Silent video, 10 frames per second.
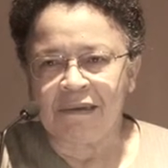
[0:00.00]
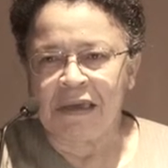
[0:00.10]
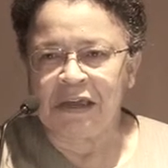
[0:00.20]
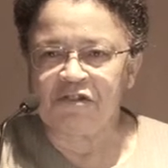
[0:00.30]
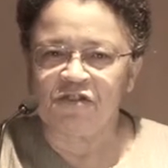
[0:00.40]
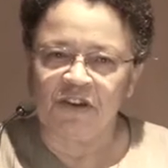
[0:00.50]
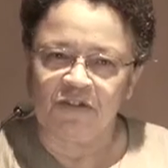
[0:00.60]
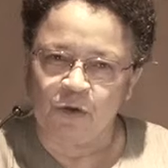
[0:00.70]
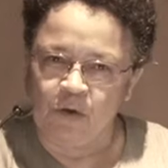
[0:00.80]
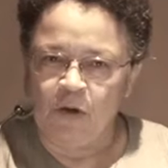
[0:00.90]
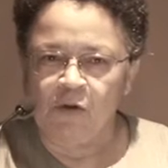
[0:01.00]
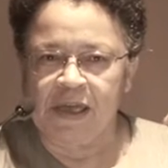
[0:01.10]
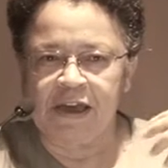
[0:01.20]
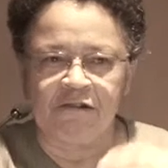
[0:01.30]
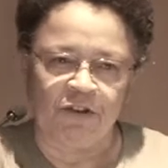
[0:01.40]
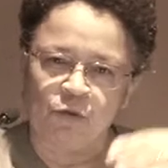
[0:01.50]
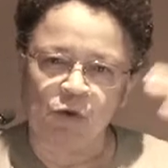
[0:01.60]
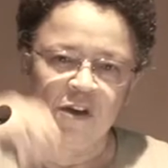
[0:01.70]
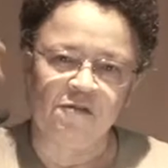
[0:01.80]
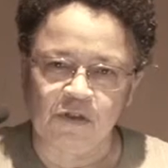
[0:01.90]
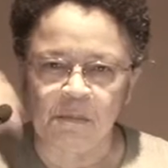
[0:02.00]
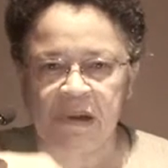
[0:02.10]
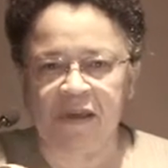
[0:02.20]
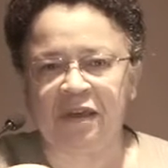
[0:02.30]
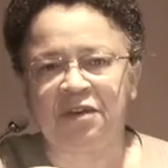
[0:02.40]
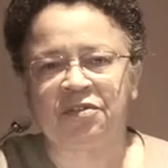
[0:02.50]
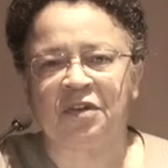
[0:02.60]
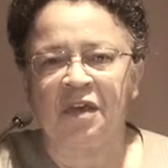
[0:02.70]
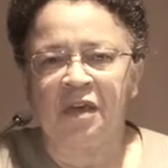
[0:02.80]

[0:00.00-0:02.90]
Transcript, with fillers: and she's got long hair and it's all over the place,